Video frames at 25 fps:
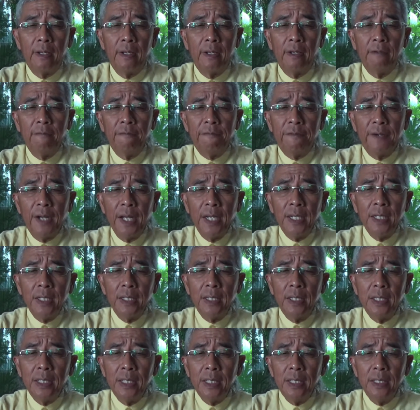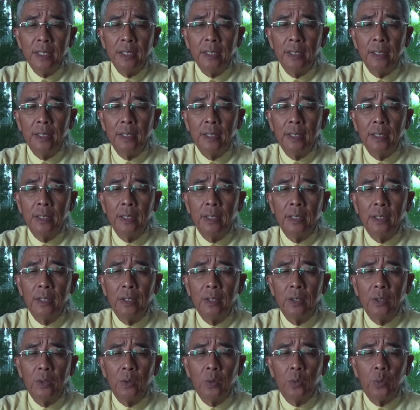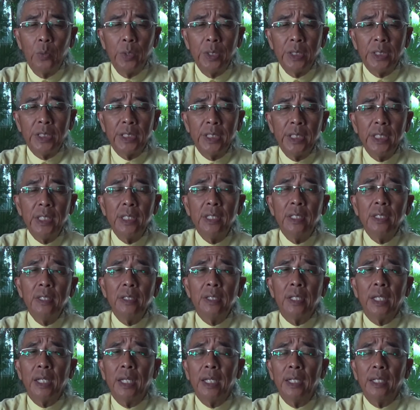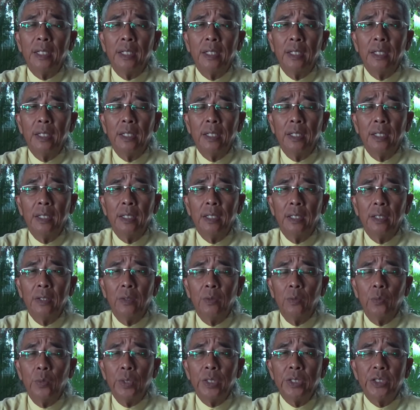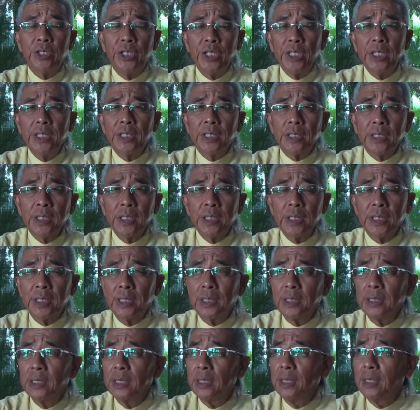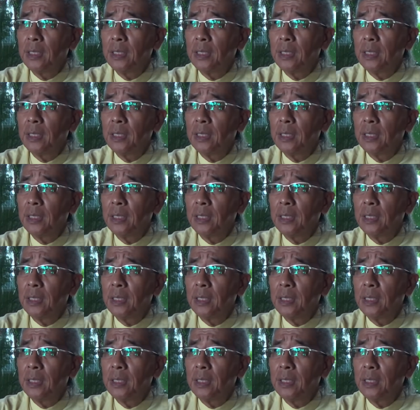And finally, we see that with Jesus,